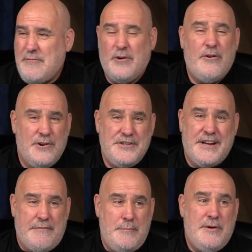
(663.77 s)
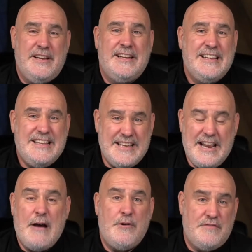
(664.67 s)
of were urging everybody, get
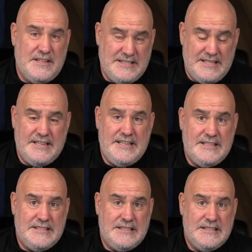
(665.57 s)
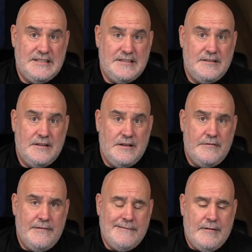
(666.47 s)
out of the cities.
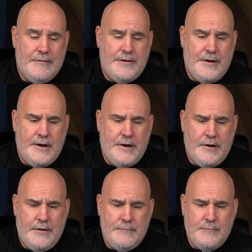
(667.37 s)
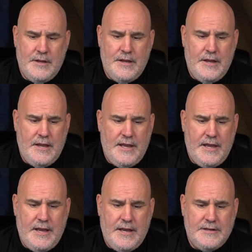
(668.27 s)

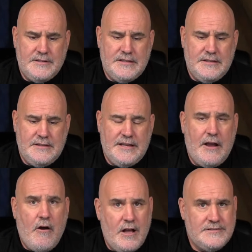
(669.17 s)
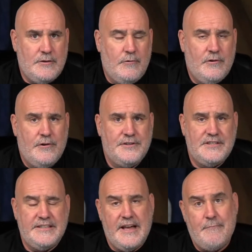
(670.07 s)
And they also
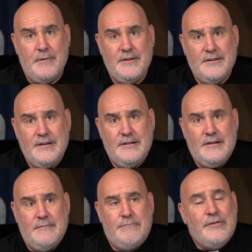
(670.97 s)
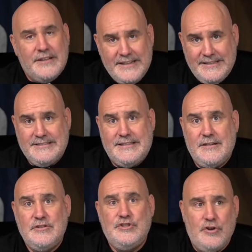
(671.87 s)
urged them please
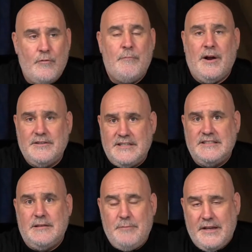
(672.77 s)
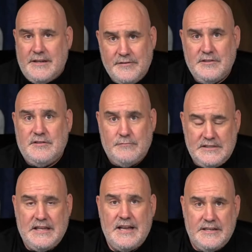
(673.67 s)
don't participate in the
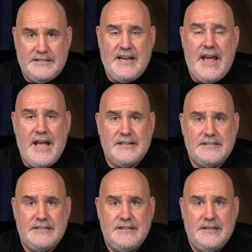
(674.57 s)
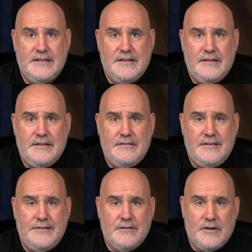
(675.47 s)
suicide attacks
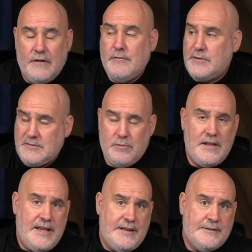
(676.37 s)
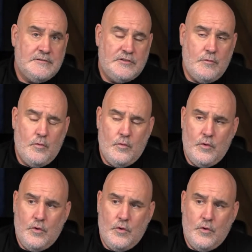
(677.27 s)
that your government's planning. So